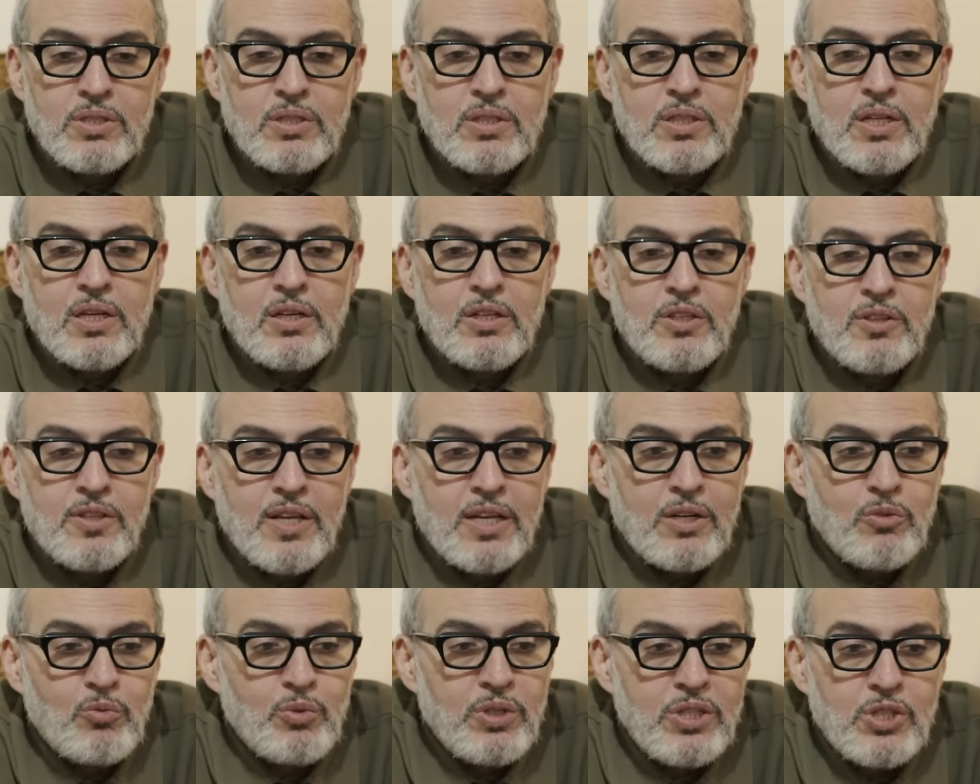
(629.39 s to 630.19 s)

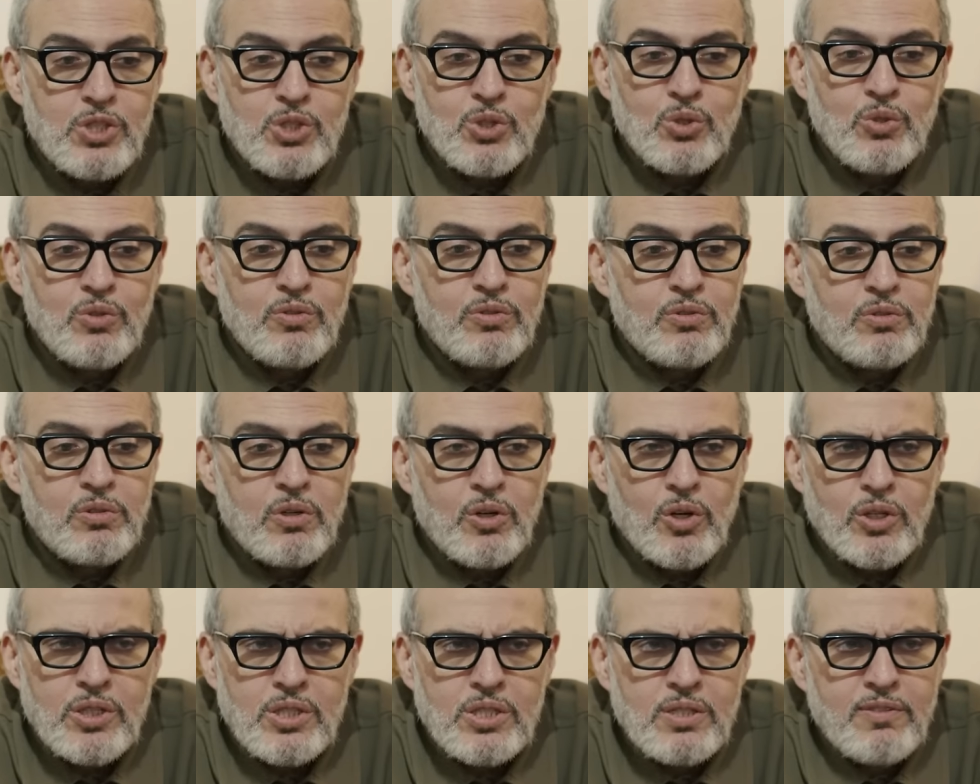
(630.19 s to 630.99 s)
Then we saw
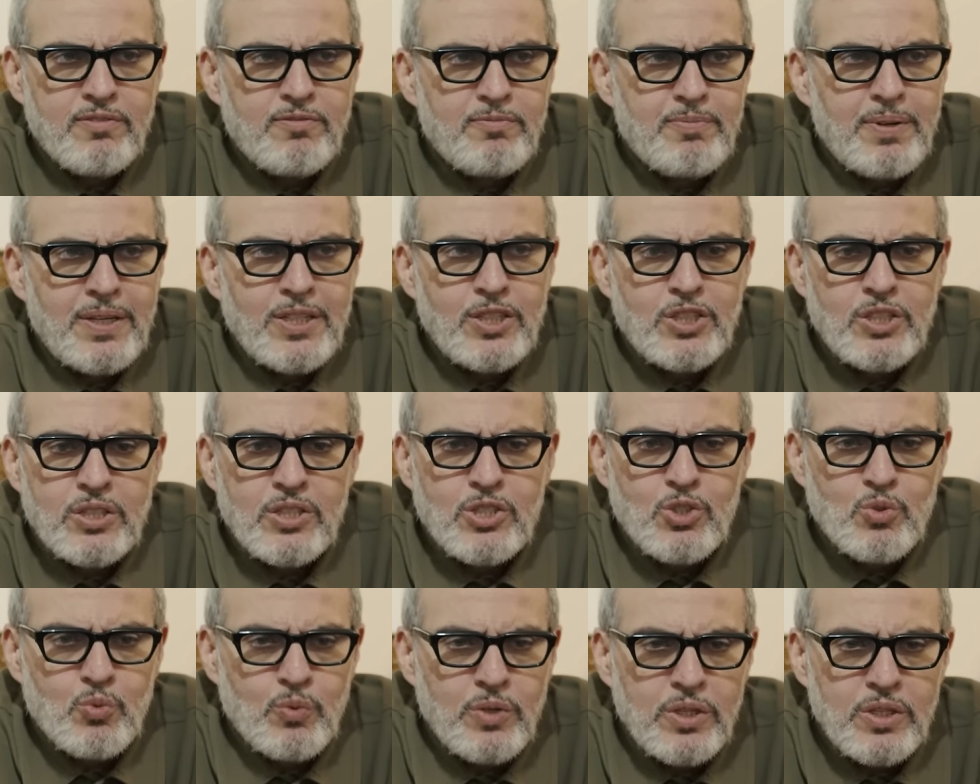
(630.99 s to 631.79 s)
lots of
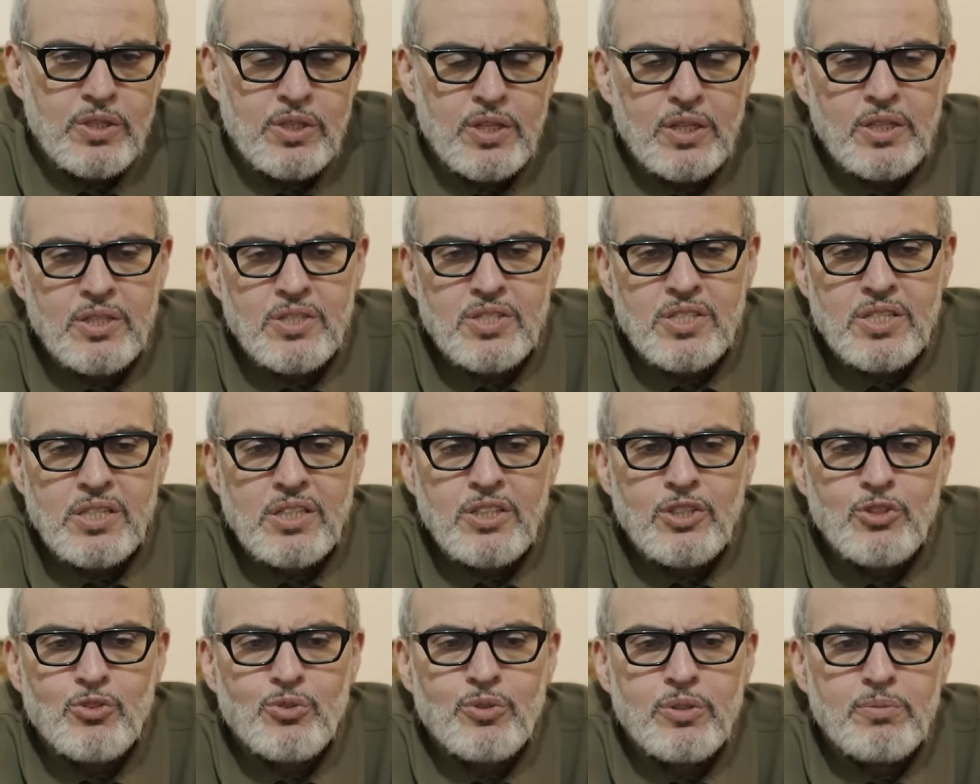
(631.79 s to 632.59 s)
patients with
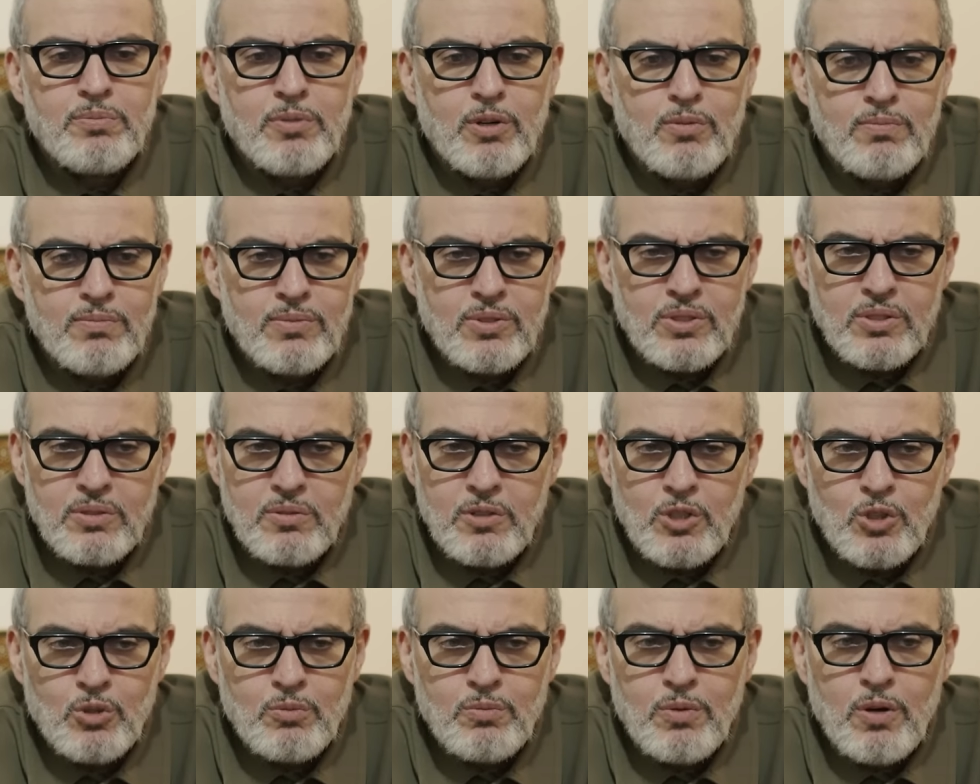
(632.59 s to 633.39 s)
incendiary bombs,
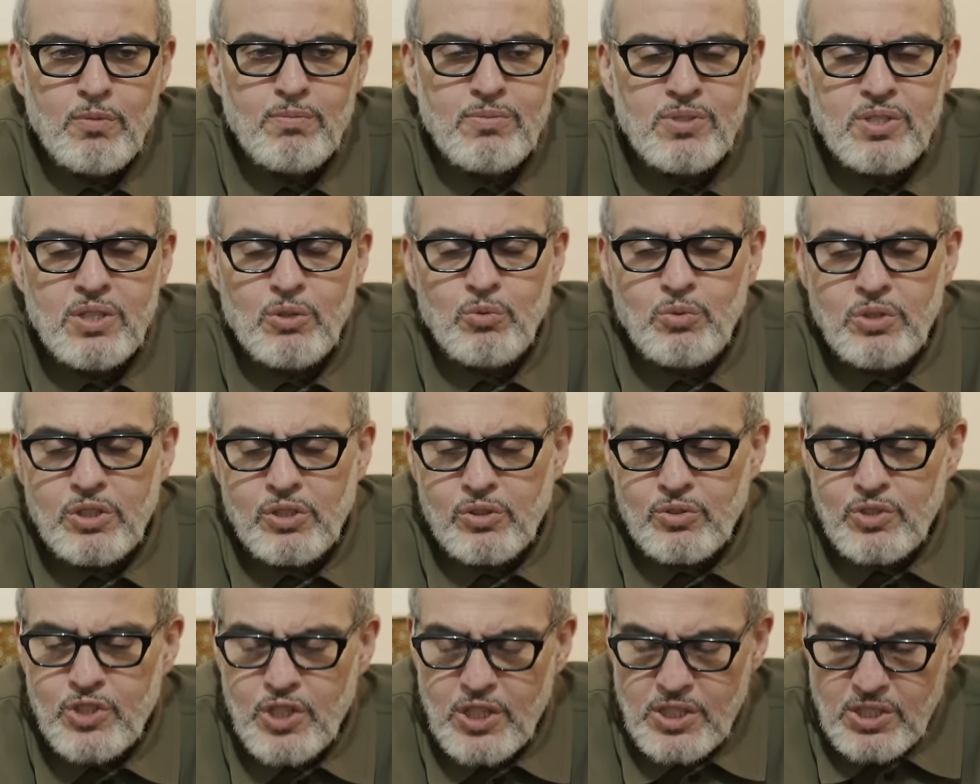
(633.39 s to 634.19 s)
you know, bombs that would
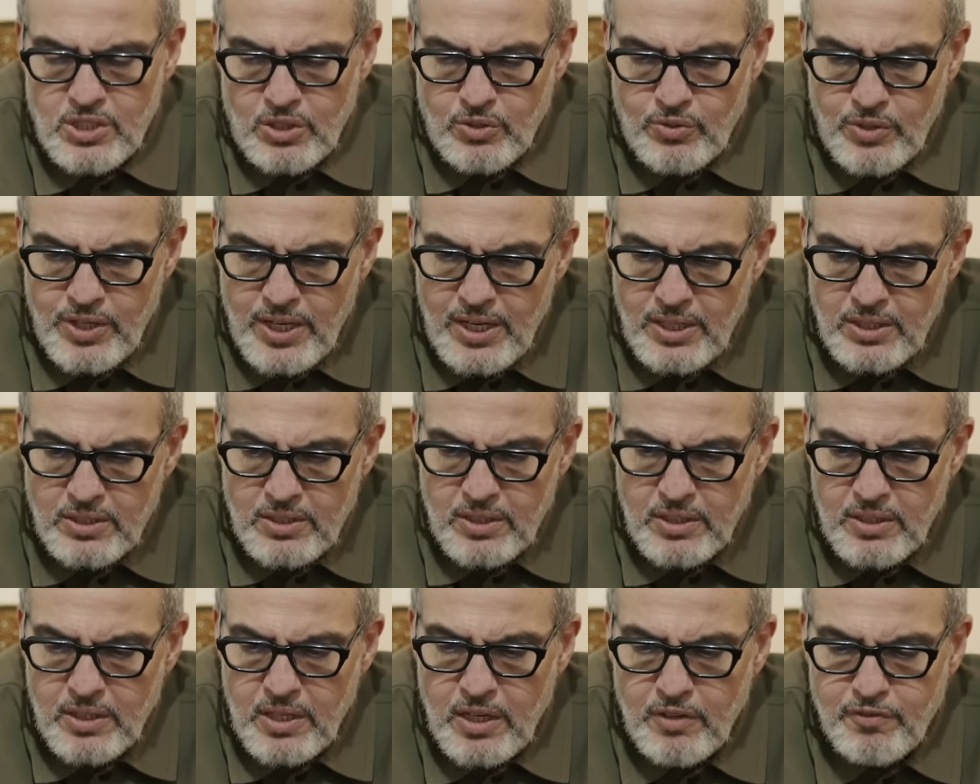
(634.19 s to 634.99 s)
just create
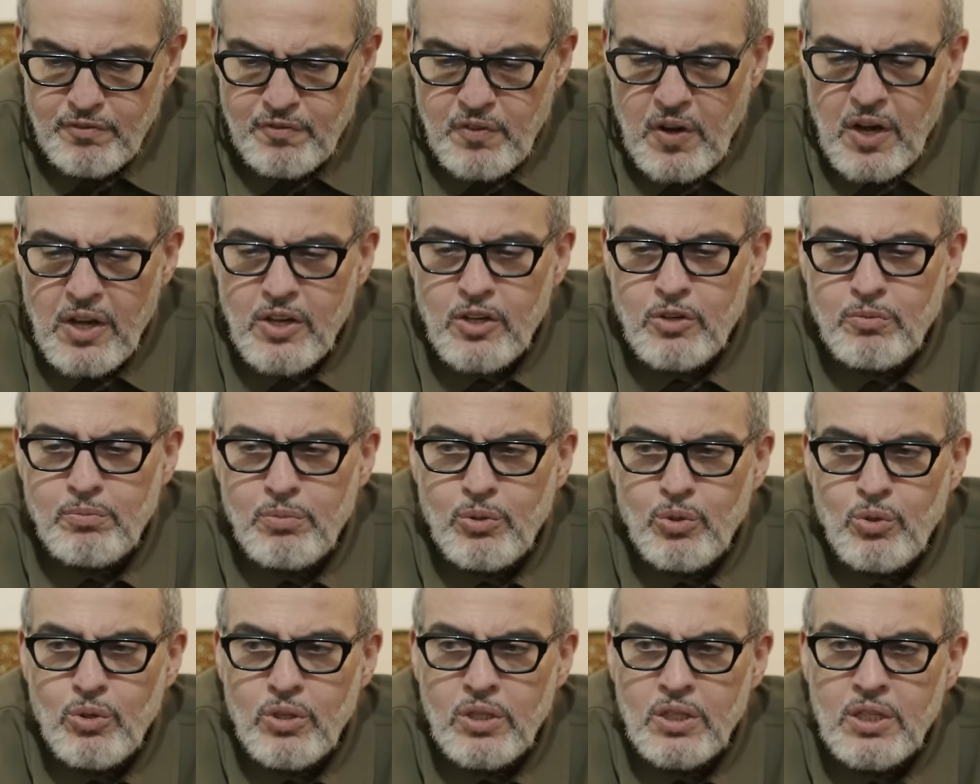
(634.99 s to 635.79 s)
a
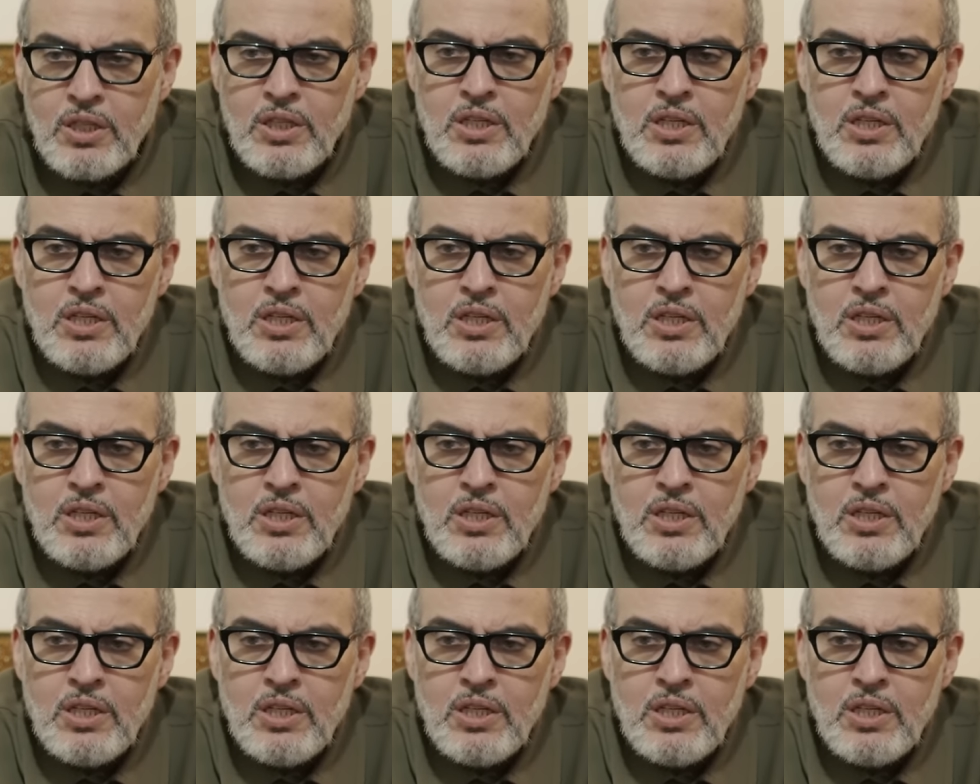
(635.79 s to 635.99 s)
fireball.